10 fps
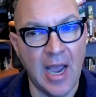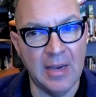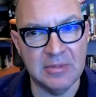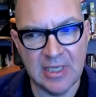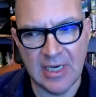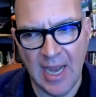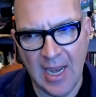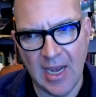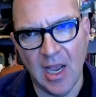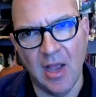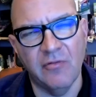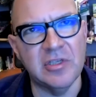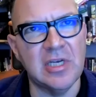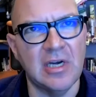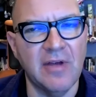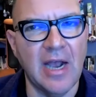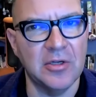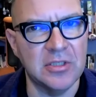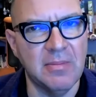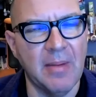I am today a visiting
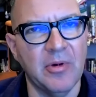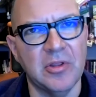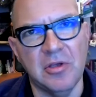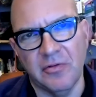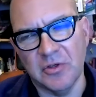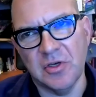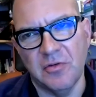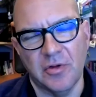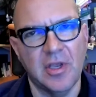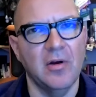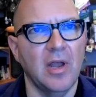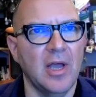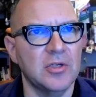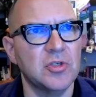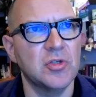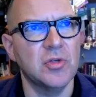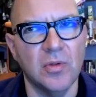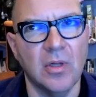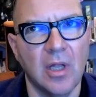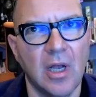faculty member at the University of North Carolina
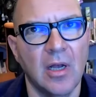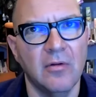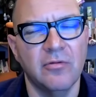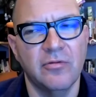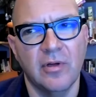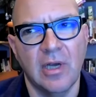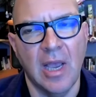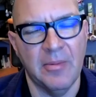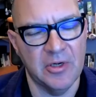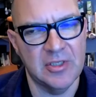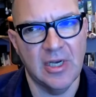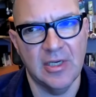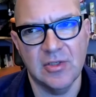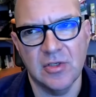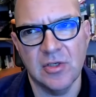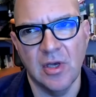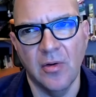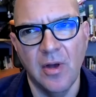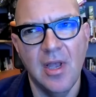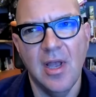School of Library Science.
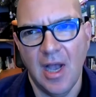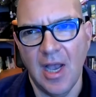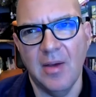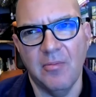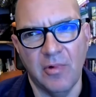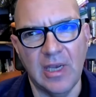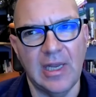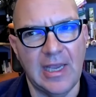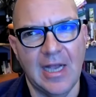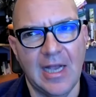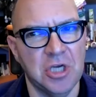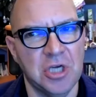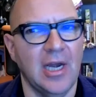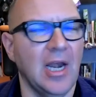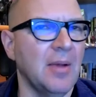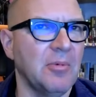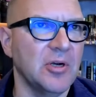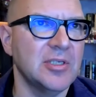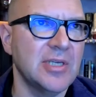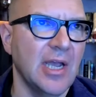So I am really a giant
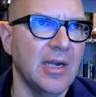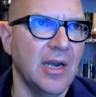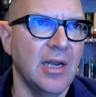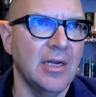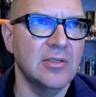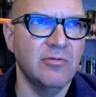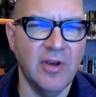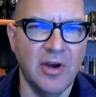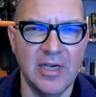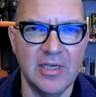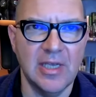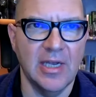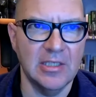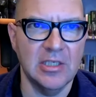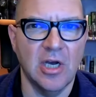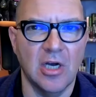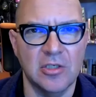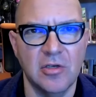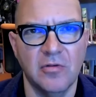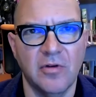library stan, and it's very exciting to talk
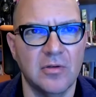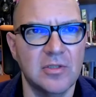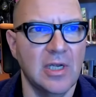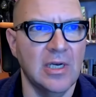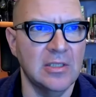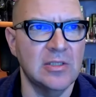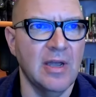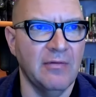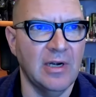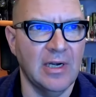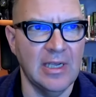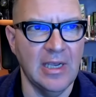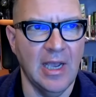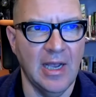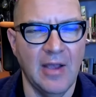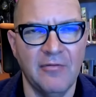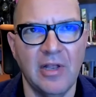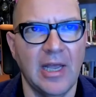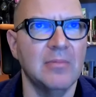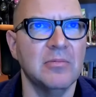to you folks. And it's definitely, uh, I
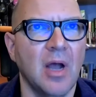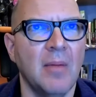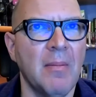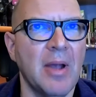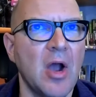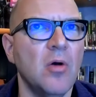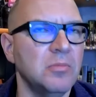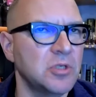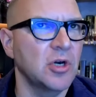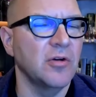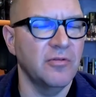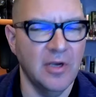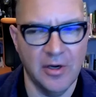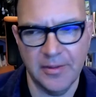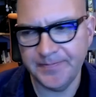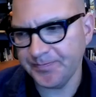feel like I'm, I'm on my home turf here.